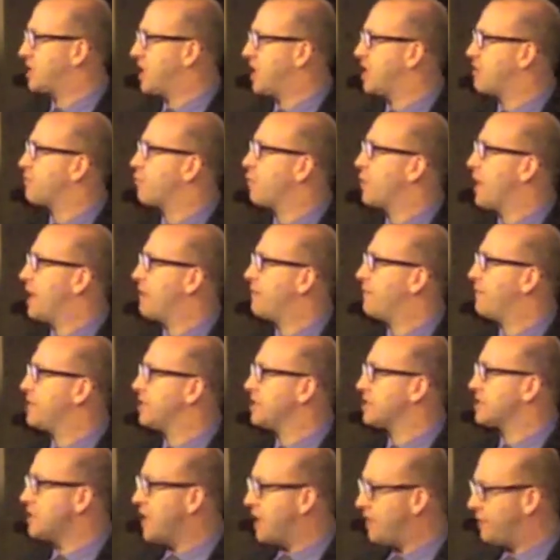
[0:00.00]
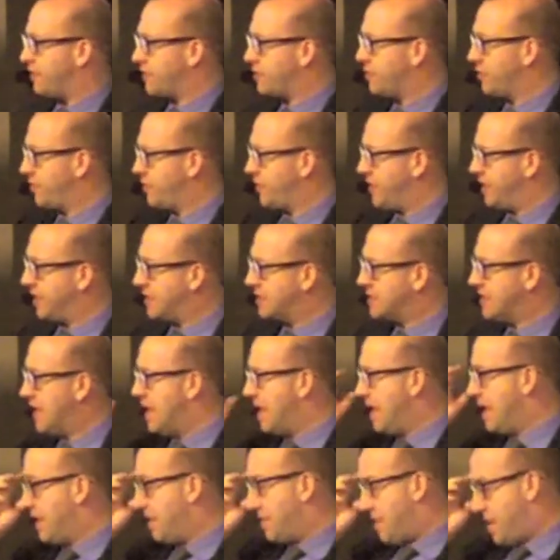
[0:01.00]
as these kind of grand philosophical
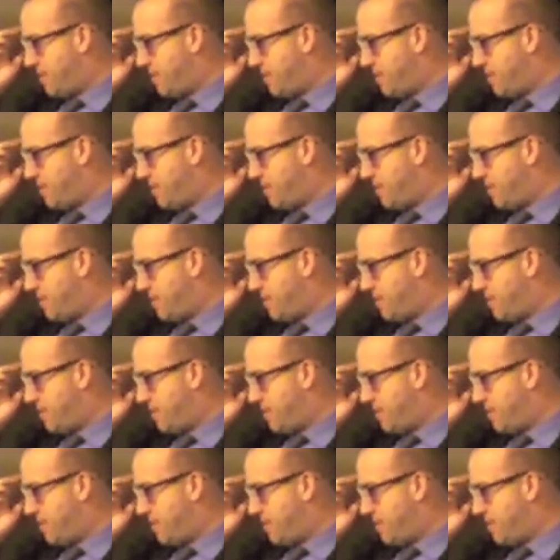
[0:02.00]
things,